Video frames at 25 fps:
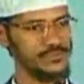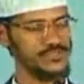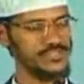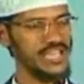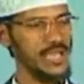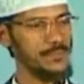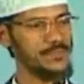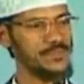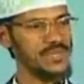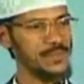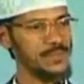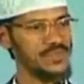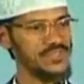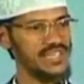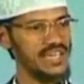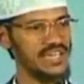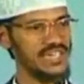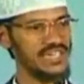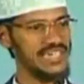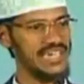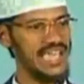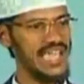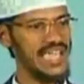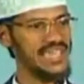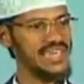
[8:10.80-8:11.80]
chapter number
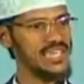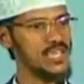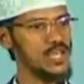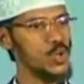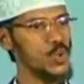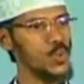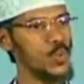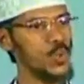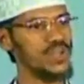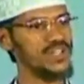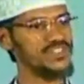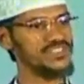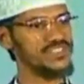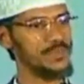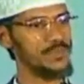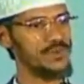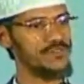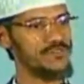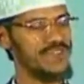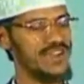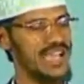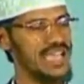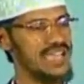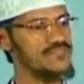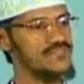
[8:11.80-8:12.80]
39, verse
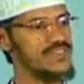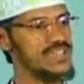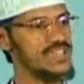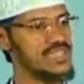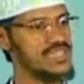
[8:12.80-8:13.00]
number 5,